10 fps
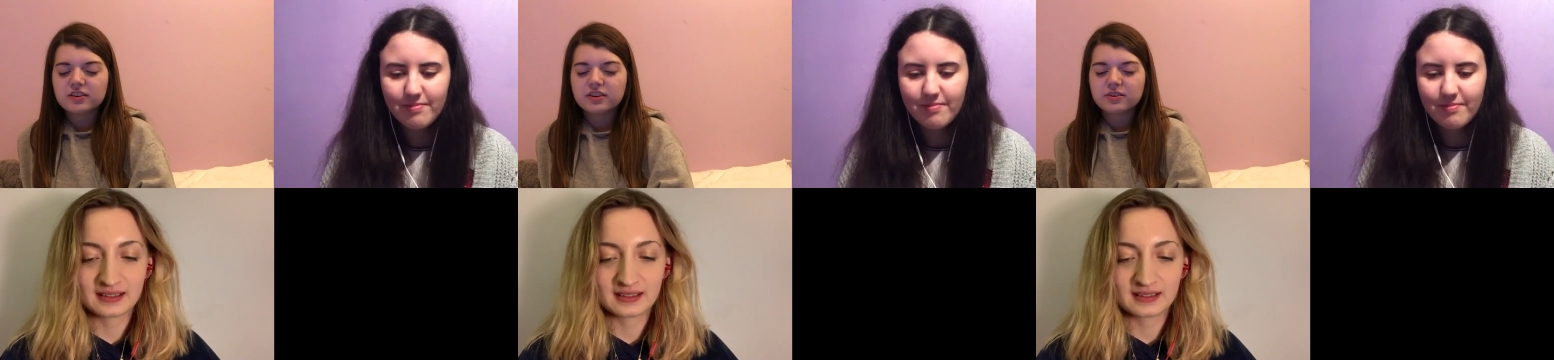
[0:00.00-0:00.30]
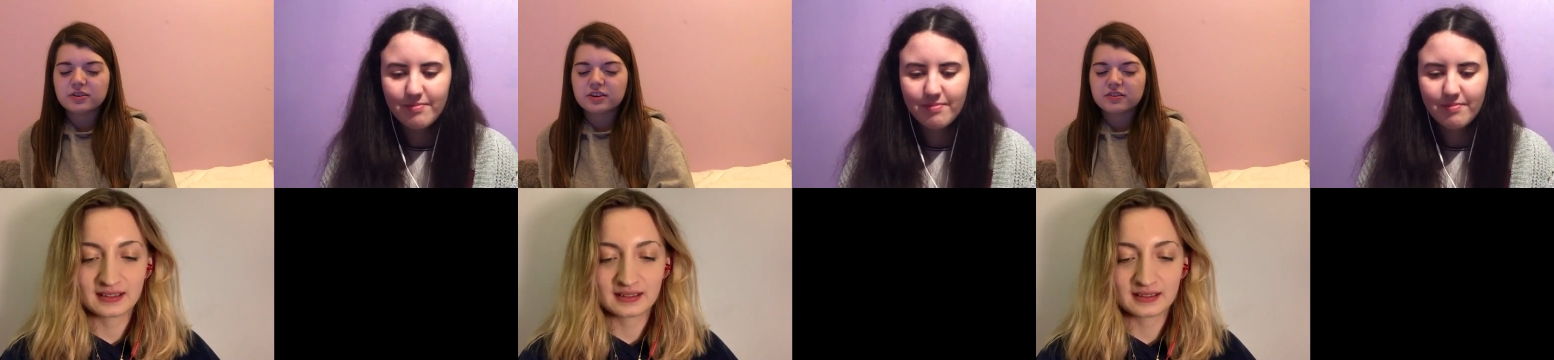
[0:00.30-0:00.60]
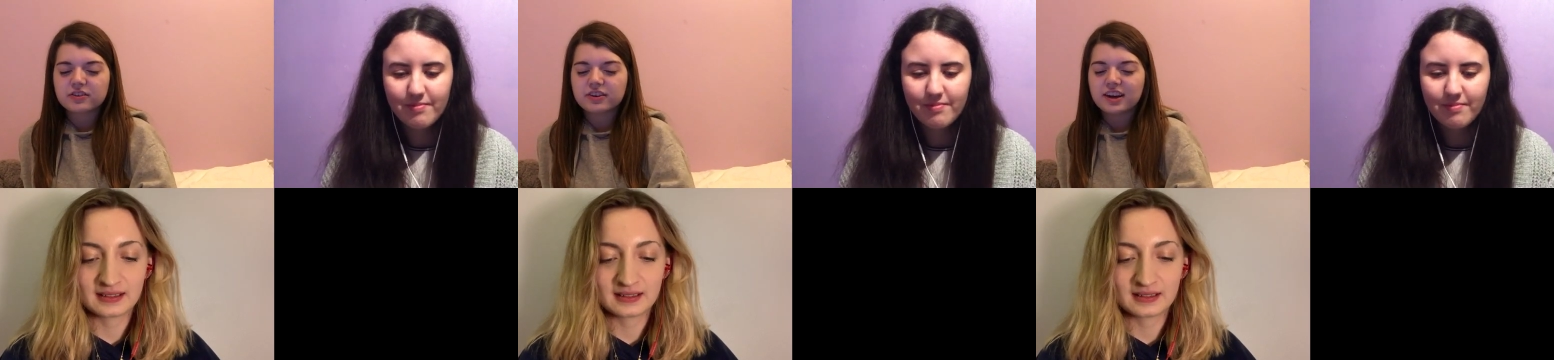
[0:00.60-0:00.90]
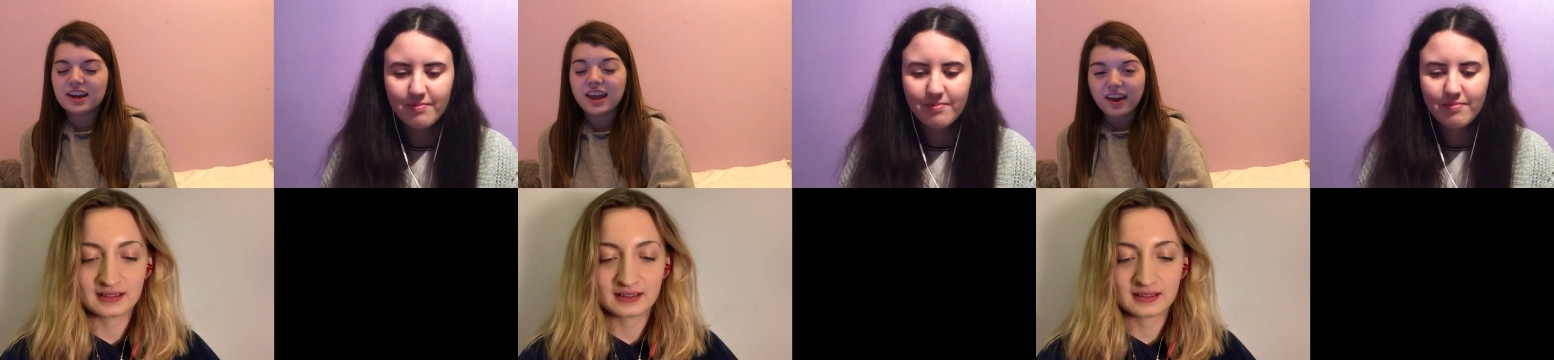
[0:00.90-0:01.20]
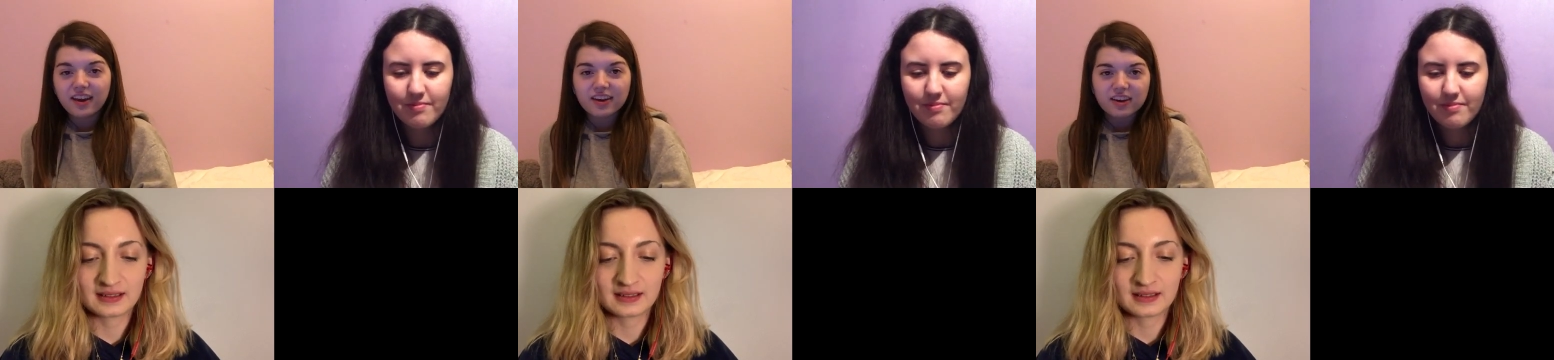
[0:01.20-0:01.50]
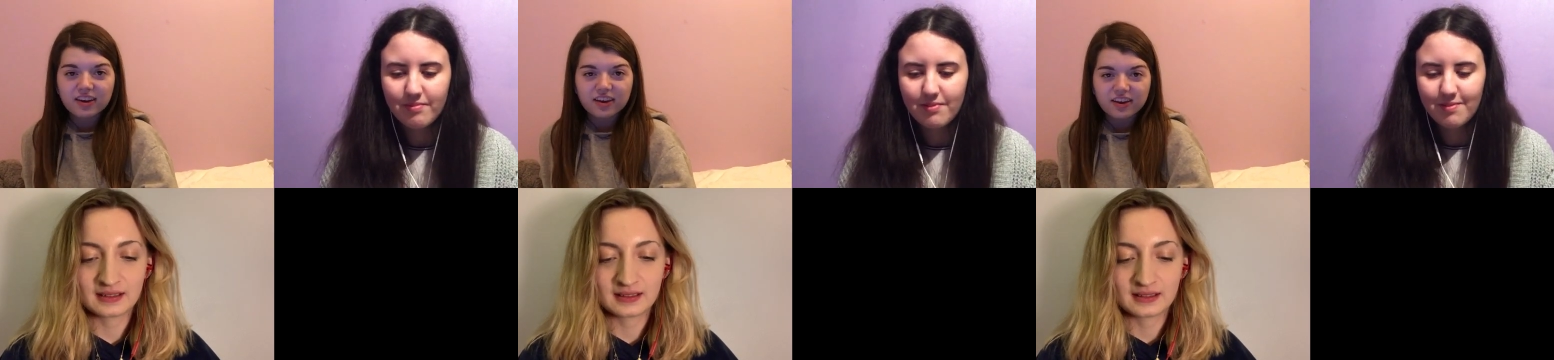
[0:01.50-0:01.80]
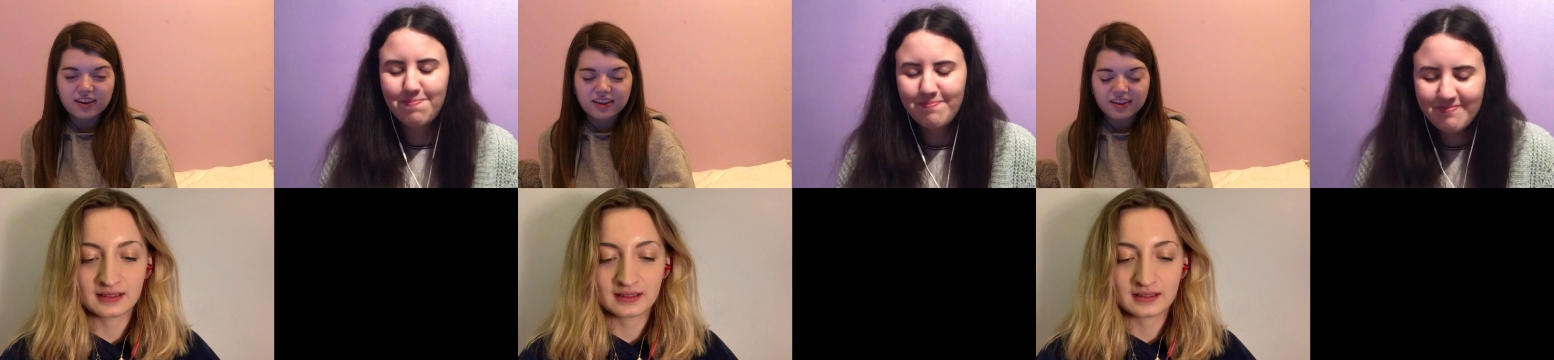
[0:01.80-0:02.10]
Speaker 1: Actually, Luke when you've got Nick?
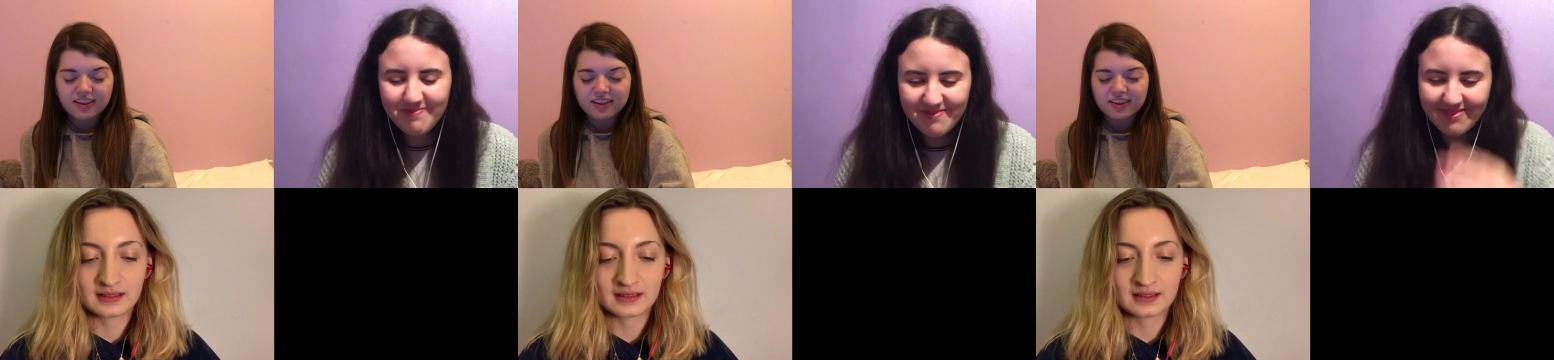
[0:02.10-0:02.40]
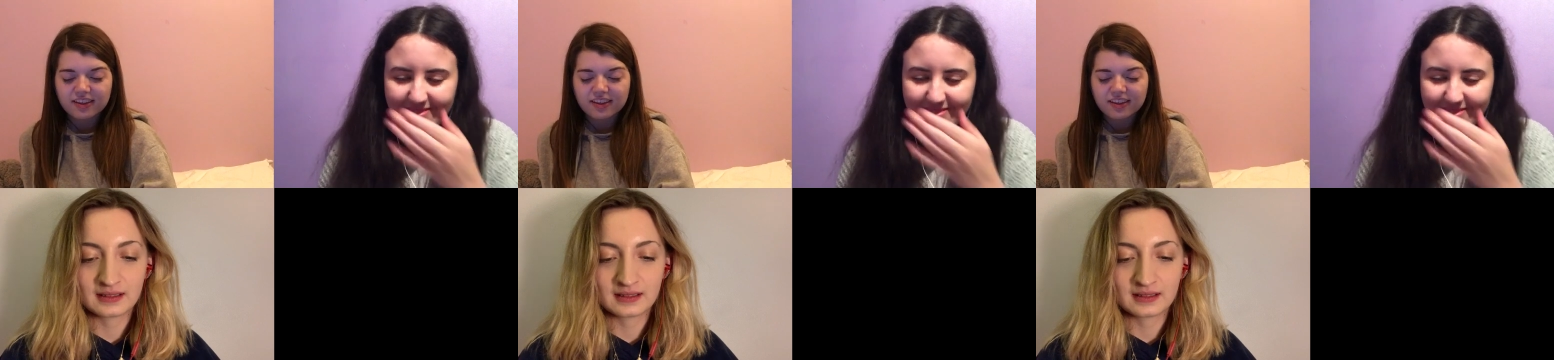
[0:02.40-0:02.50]
Just did a